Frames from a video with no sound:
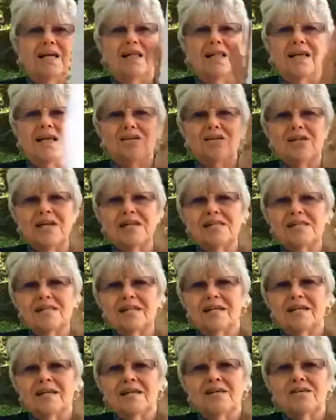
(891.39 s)
all that jazz?
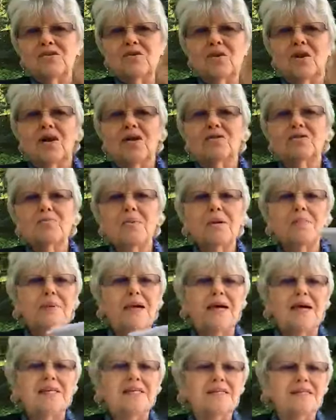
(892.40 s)
So I'll do my
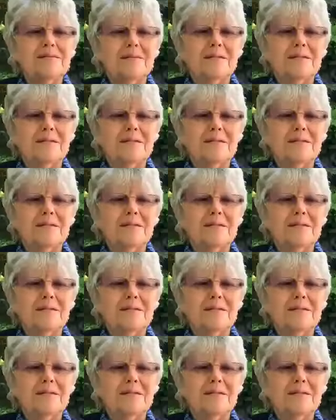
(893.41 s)
best